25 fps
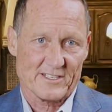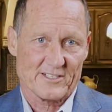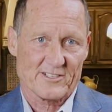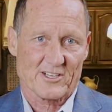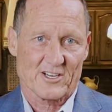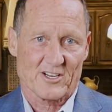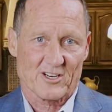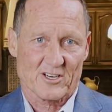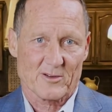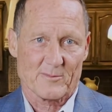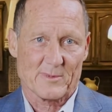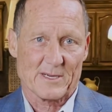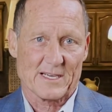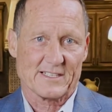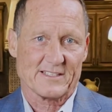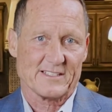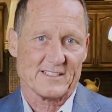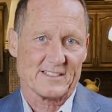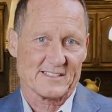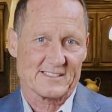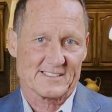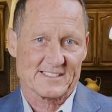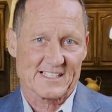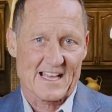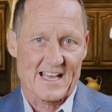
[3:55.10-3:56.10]
to talk about the
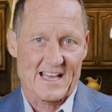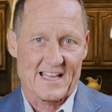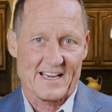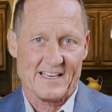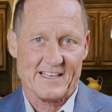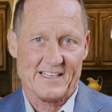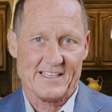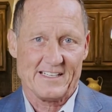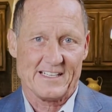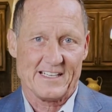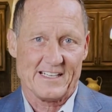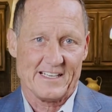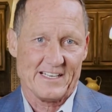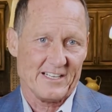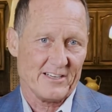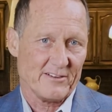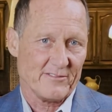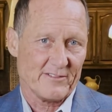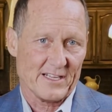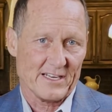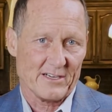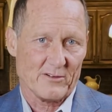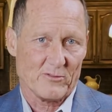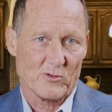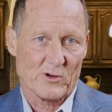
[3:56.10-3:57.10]
exciting and
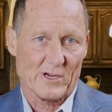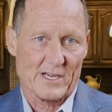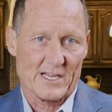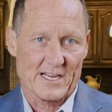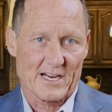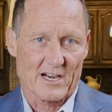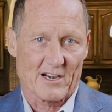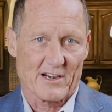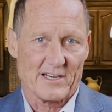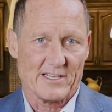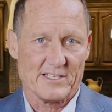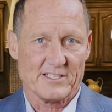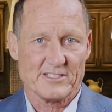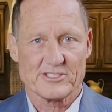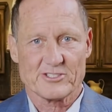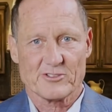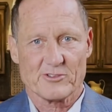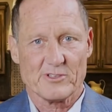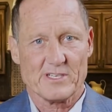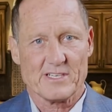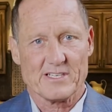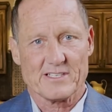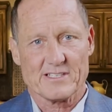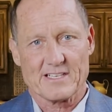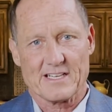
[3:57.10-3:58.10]
innovative way our
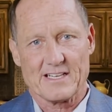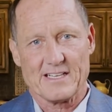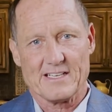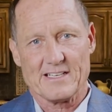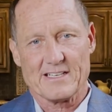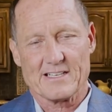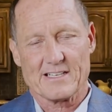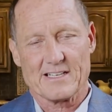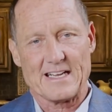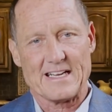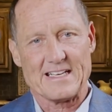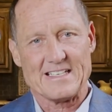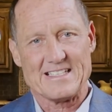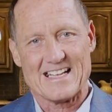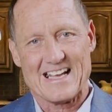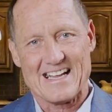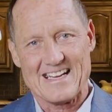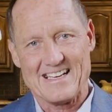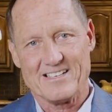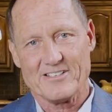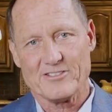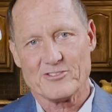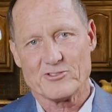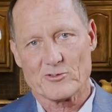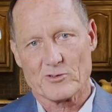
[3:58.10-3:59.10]
industry can take a
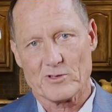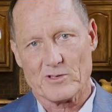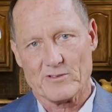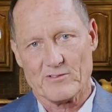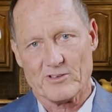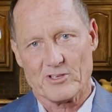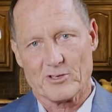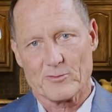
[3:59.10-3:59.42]
data-driven